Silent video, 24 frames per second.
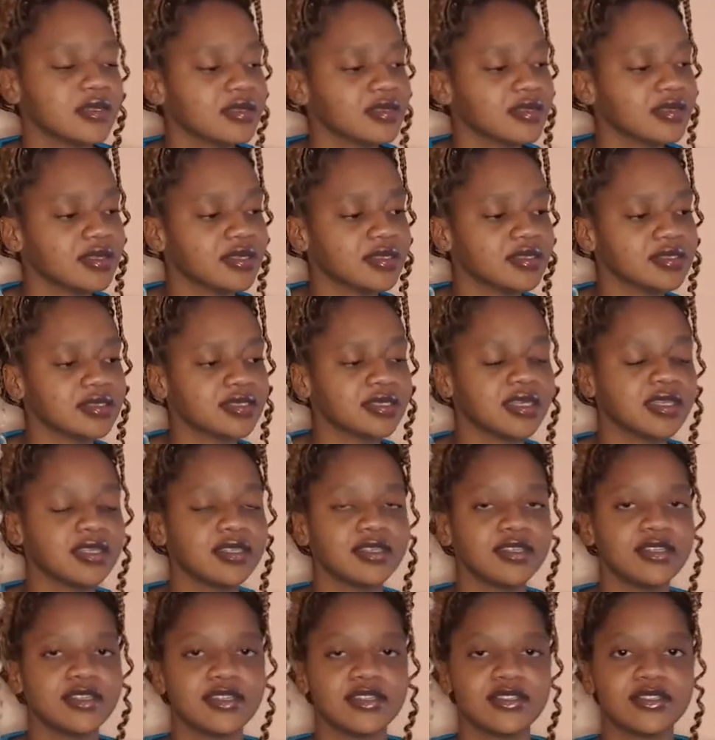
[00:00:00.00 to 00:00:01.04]
Okay, I
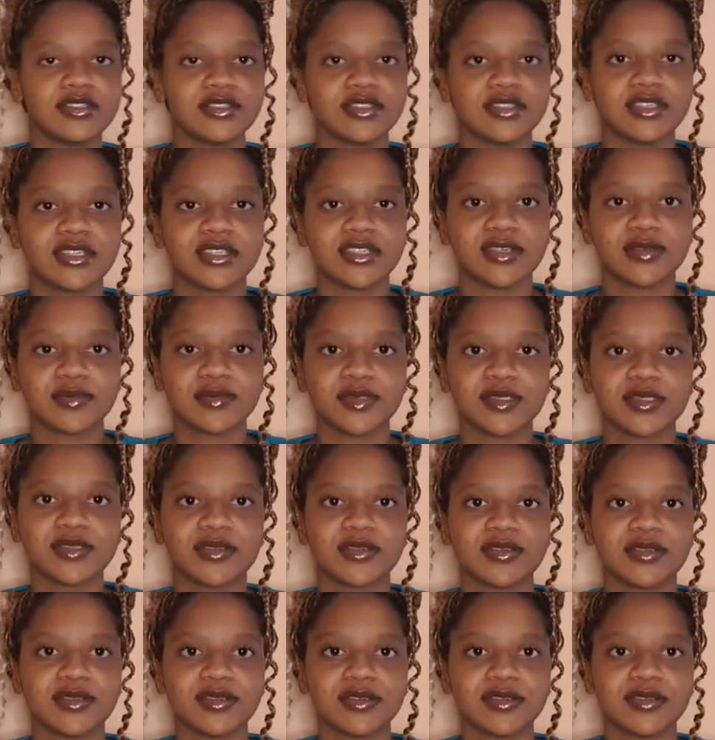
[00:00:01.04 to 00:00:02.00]
need a drink. I'm sorry.